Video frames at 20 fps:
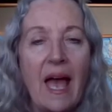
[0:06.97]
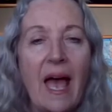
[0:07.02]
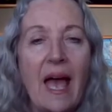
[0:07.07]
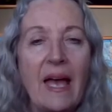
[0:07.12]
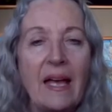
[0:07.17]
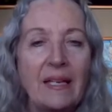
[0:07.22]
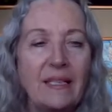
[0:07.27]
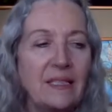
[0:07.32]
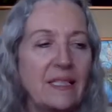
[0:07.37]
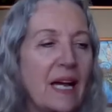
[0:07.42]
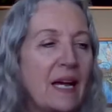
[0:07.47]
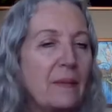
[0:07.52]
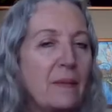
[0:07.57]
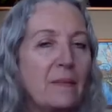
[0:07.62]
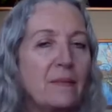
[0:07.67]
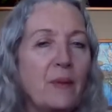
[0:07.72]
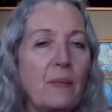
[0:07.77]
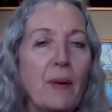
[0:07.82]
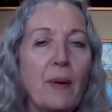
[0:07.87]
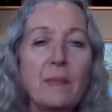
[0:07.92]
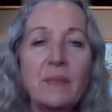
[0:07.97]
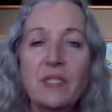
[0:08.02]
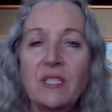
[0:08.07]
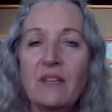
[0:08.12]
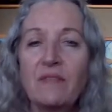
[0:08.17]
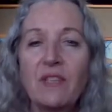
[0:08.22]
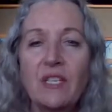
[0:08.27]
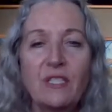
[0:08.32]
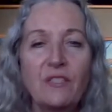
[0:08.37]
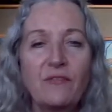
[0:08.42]
and the purpose of
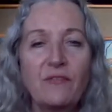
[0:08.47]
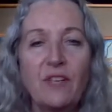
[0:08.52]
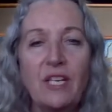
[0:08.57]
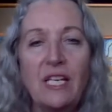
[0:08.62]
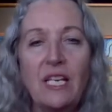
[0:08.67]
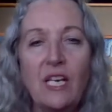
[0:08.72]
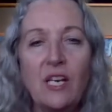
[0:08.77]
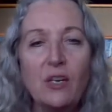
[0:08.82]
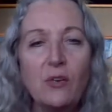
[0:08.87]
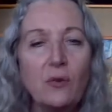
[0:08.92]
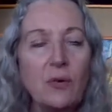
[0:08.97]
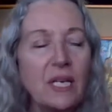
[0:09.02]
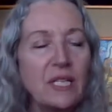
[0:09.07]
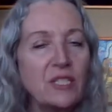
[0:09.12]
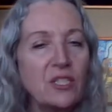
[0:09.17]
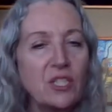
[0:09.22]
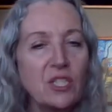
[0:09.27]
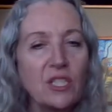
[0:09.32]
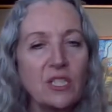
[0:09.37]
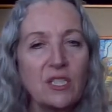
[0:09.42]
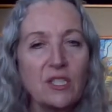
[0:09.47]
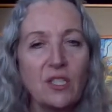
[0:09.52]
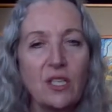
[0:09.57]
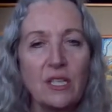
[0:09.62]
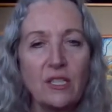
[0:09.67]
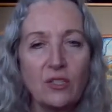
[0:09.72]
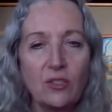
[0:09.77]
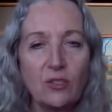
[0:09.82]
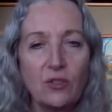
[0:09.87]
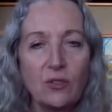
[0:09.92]
this video is just to
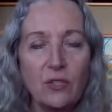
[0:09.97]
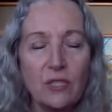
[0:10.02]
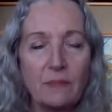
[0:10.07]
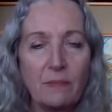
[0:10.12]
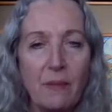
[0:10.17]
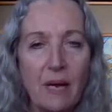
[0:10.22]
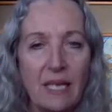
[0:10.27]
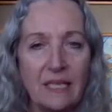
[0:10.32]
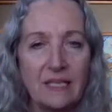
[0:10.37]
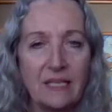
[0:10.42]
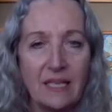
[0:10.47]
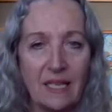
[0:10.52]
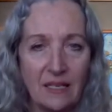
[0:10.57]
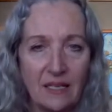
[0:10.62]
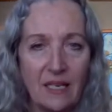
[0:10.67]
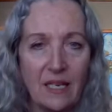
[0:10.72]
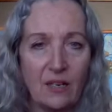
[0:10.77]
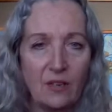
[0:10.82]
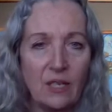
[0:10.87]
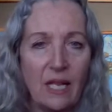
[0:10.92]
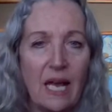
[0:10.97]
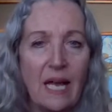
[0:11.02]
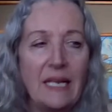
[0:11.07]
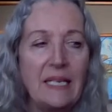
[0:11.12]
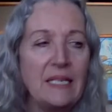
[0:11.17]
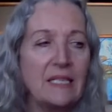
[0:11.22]
introduce my skincare line.